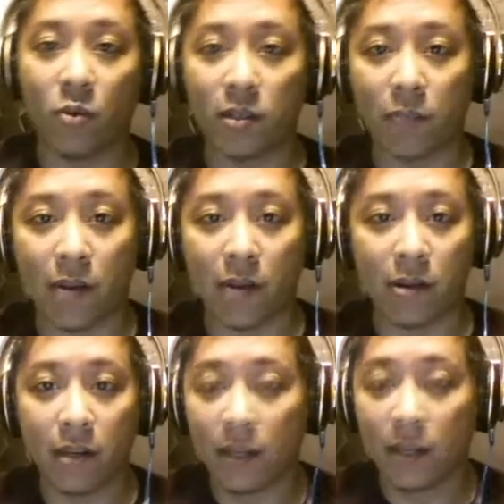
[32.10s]
a pirate.
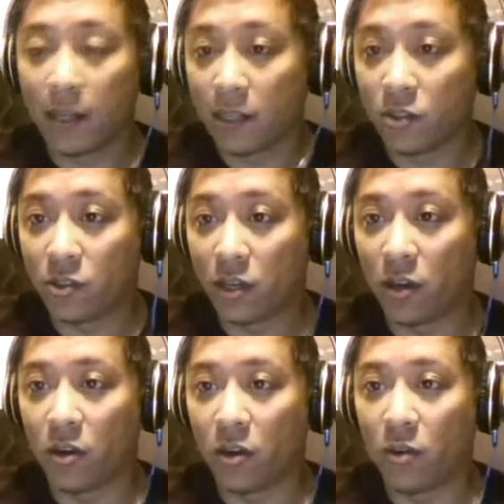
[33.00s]

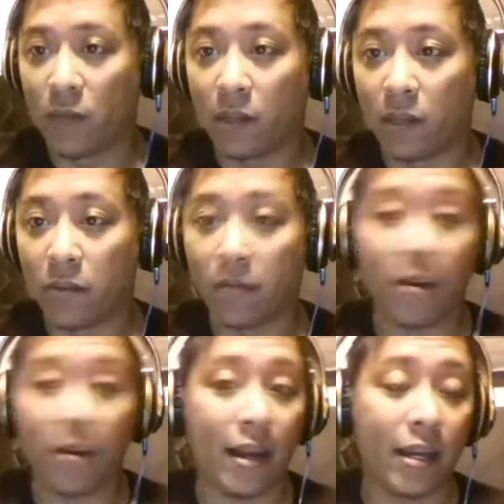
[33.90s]
So my little brother and
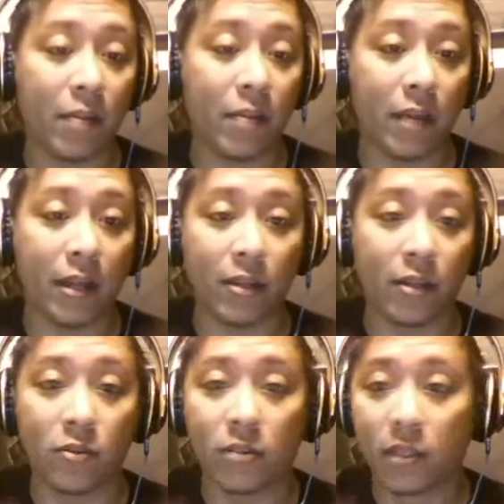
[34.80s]
I ended up getting
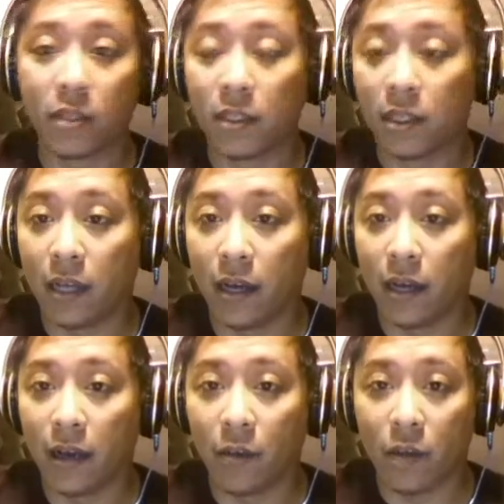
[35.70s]
those.
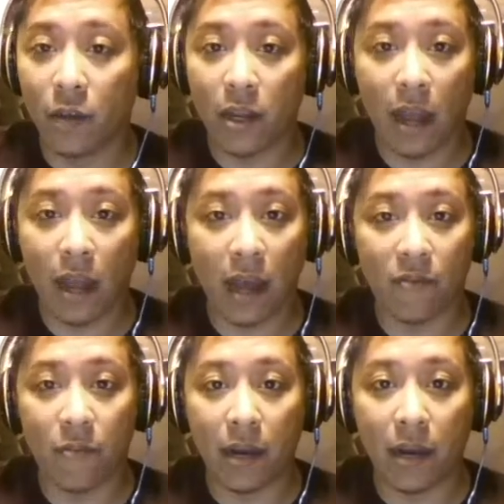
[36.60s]
We have
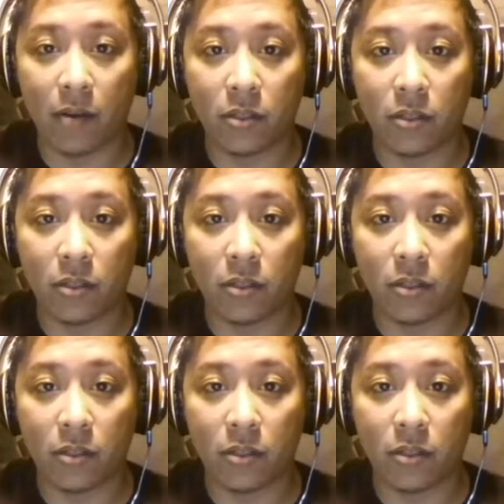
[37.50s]
about